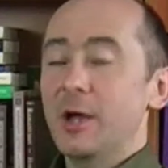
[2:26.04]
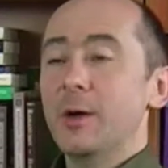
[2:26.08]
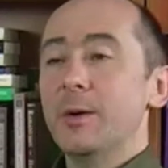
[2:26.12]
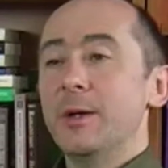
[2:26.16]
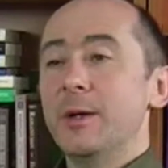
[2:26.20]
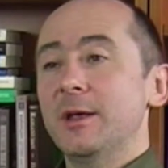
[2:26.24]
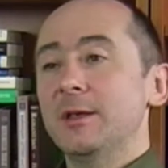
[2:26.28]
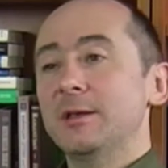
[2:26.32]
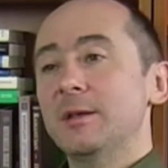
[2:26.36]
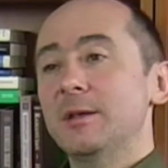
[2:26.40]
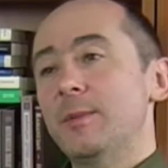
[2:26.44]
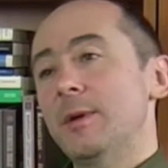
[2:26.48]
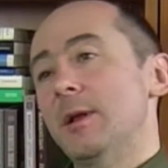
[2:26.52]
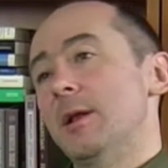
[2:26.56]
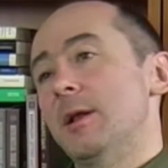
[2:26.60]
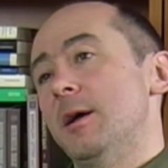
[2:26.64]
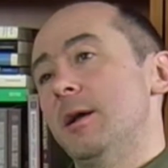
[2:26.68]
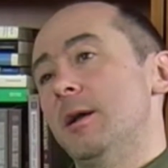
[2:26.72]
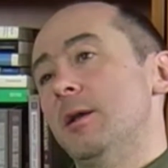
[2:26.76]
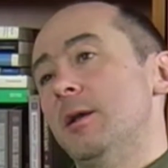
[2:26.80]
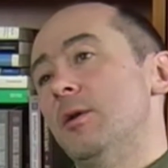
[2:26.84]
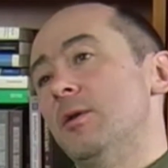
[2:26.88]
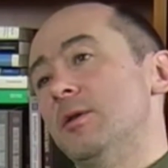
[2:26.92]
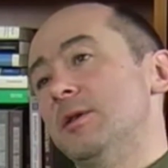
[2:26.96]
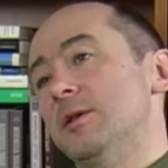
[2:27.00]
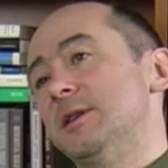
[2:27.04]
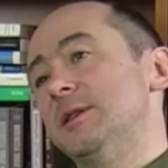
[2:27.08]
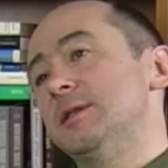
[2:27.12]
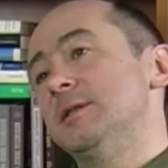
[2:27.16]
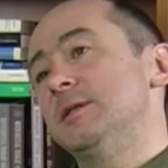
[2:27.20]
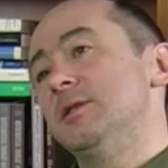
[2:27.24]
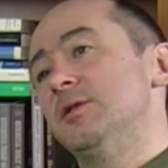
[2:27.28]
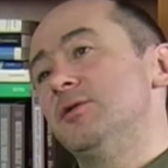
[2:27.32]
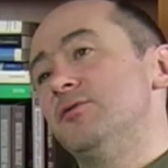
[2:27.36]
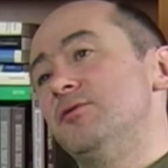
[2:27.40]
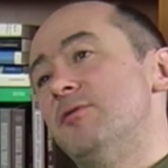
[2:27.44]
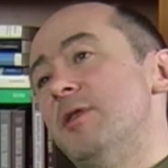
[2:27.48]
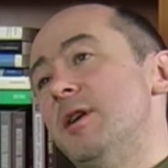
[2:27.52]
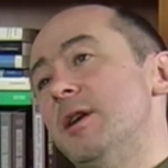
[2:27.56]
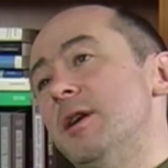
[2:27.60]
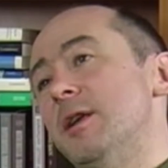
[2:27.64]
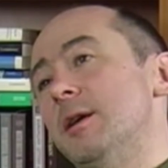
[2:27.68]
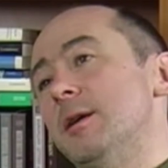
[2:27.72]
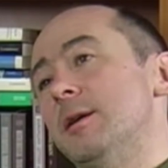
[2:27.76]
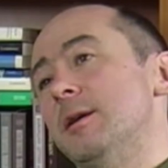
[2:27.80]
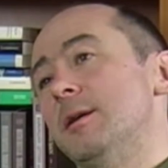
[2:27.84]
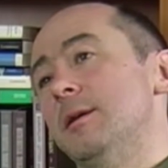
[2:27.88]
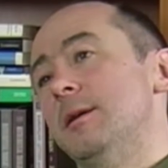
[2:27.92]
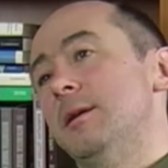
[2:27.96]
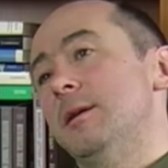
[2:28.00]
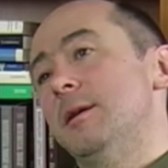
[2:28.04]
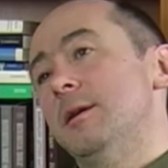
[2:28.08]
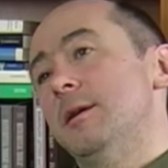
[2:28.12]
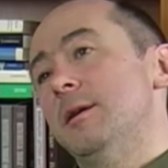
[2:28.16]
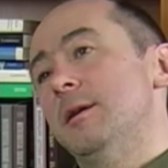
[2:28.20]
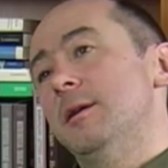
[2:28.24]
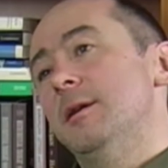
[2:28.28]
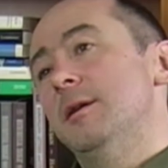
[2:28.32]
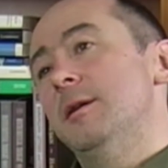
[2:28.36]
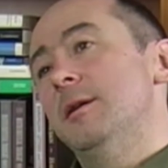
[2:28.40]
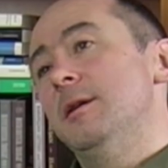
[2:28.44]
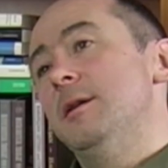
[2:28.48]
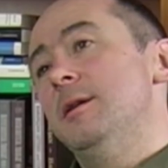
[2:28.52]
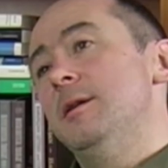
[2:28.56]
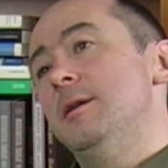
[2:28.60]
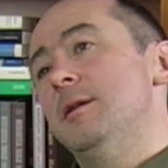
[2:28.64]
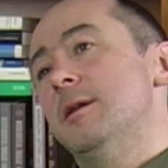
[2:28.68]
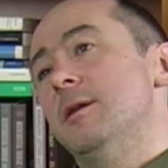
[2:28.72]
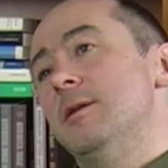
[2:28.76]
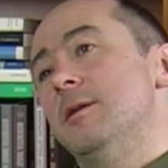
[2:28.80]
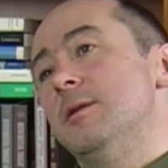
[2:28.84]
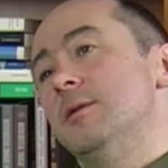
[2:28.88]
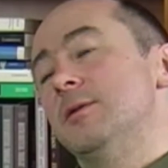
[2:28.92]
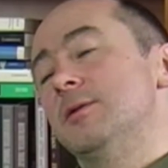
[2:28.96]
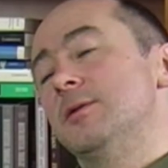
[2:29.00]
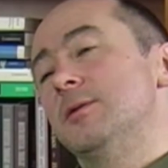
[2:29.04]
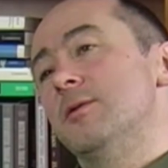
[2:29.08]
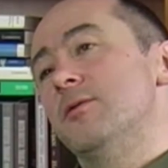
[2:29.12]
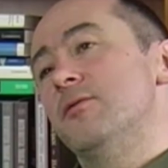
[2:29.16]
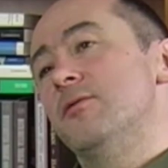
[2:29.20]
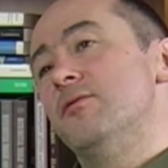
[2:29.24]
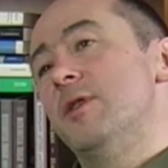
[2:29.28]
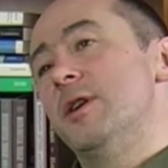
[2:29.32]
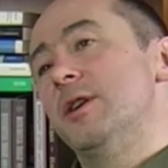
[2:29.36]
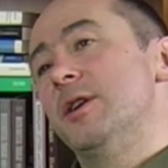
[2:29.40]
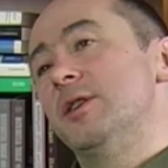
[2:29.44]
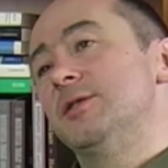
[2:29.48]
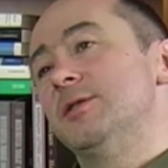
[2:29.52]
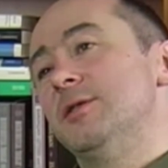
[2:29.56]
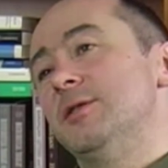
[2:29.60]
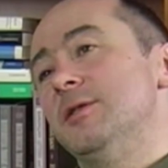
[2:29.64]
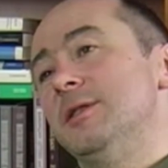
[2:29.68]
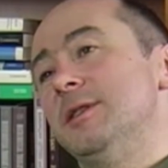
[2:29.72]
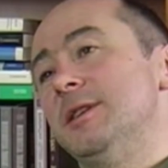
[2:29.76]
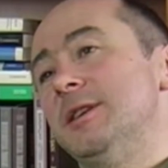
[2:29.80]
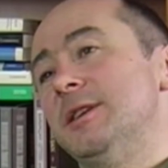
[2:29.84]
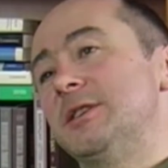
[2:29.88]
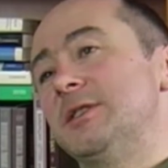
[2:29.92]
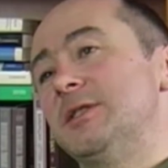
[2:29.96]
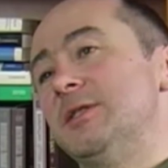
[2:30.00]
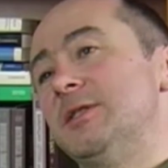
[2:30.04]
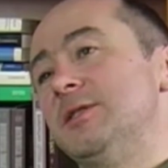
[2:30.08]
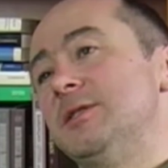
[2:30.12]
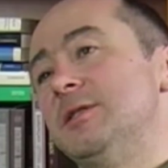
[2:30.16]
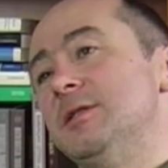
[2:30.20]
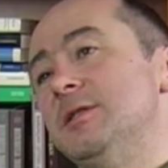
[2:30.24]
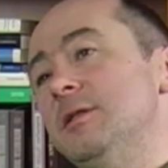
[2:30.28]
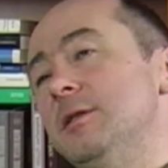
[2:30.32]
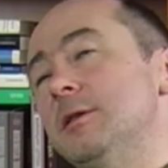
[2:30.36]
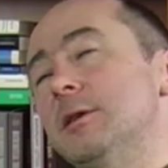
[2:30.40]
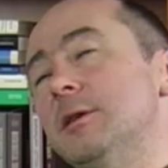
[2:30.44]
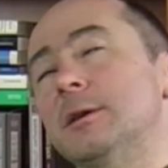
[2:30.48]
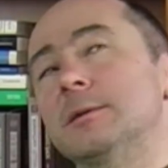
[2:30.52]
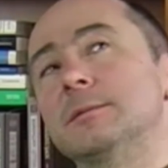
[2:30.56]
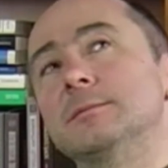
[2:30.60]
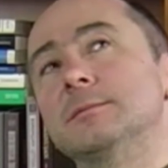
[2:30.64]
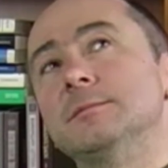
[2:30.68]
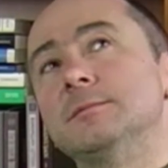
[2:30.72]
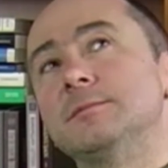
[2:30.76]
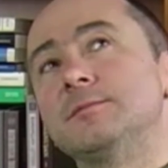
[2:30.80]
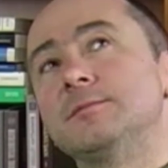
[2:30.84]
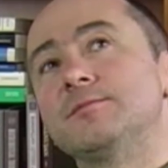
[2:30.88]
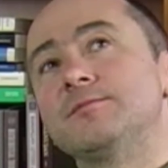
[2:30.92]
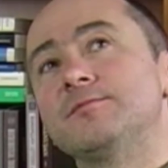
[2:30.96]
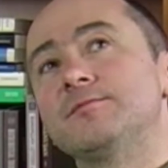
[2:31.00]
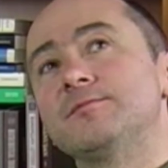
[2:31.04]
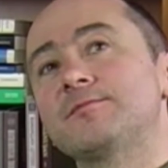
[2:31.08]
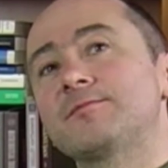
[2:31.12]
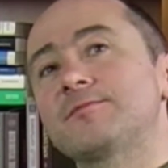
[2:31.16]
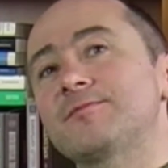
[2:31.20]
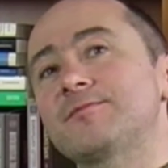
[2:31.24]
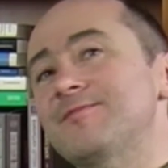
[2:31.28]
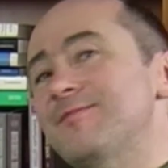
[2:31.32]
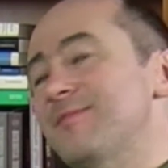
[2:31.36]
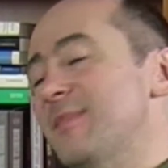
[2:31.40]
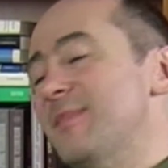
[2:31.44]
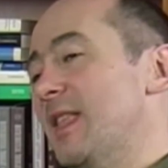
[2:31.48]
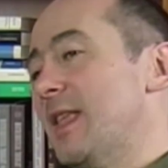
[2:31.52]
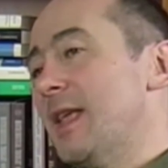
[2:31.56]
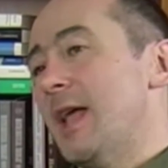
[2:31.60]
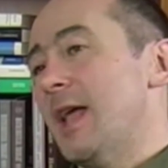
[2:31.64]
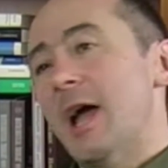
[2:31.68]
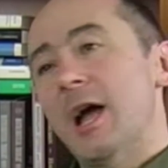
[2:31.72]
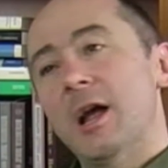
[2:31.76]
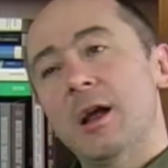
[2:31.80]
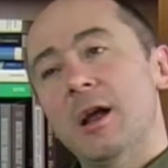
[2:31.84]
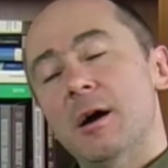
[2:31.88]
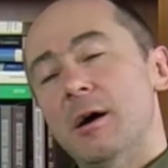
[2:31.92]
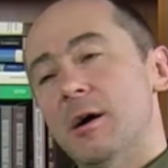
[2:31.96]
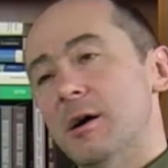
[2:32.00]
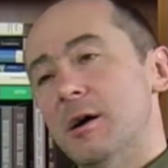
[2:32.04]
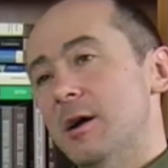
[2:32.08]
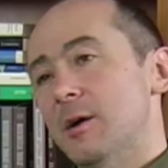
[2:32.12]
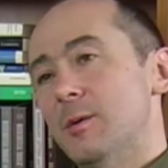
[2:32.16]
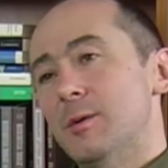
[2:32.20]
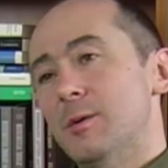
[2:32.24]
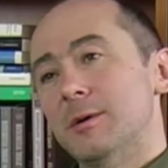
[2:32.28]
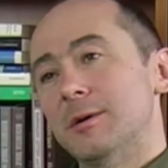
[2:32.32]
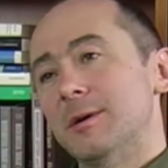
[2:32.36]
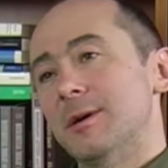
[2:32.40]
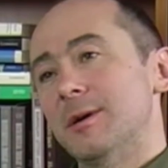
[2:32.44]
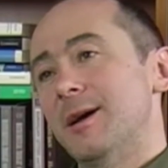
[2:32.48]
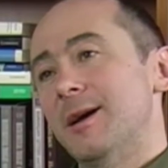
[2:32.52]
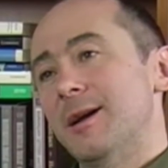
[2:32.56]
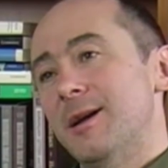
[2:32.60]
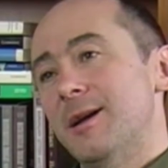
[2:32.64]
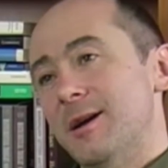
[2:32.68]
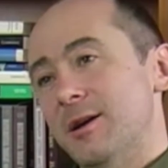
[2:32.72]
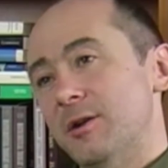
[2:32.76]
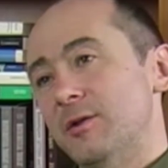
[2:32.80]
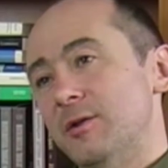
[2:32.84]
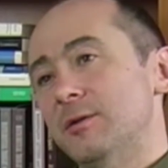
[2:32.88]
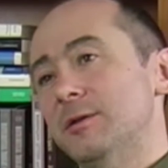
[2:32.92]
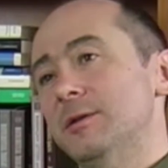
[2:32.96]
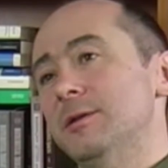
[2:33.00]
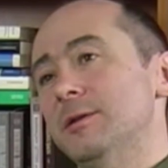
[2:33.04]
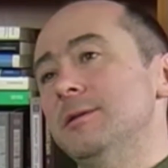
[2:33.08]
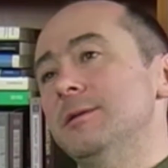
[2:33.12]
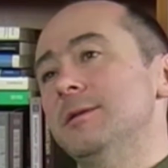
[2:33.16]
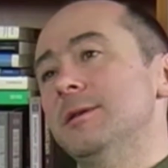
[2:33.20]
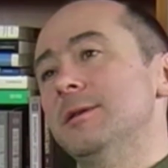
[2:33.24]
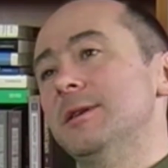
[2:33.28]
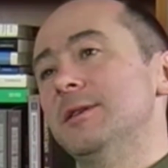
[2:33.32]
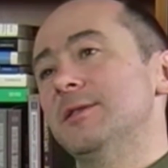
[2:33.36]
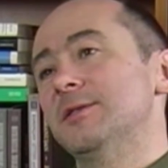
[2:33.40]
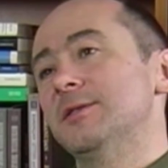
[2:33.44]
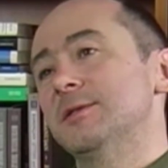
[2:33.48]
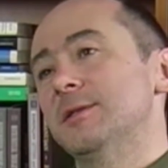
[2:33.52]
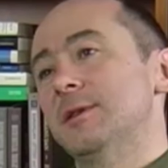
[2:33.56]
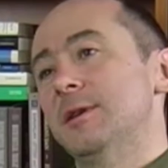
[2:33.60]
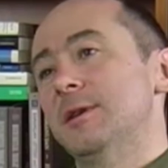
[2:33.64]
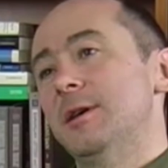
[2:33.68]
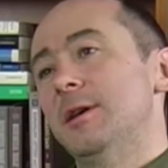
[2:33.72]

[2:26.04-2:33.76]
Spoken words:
It's a bit like long distance running. You know, you sort of run a certain distance and you think, I can't go on, I cannot do this.